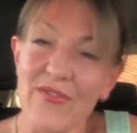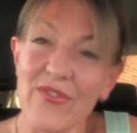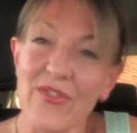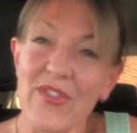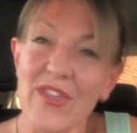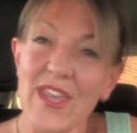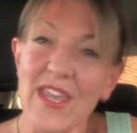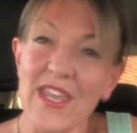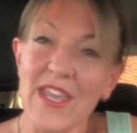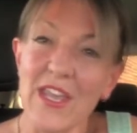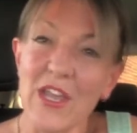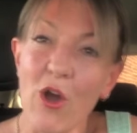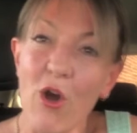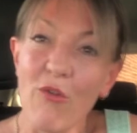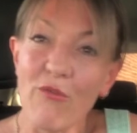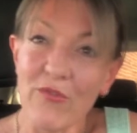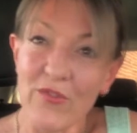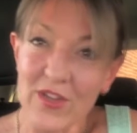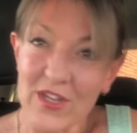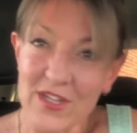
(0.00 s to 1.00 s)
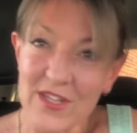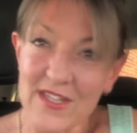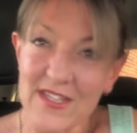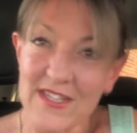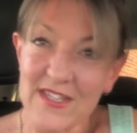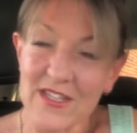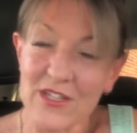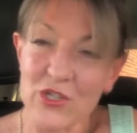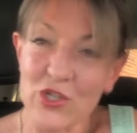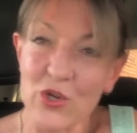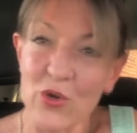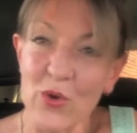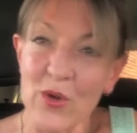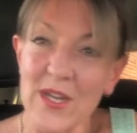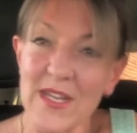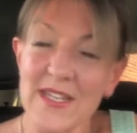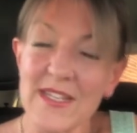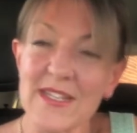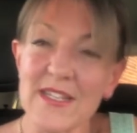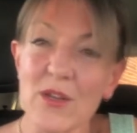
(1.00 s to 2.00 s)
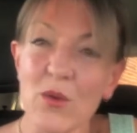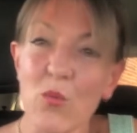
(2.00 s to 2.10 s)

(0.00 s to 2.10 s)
The obvious choice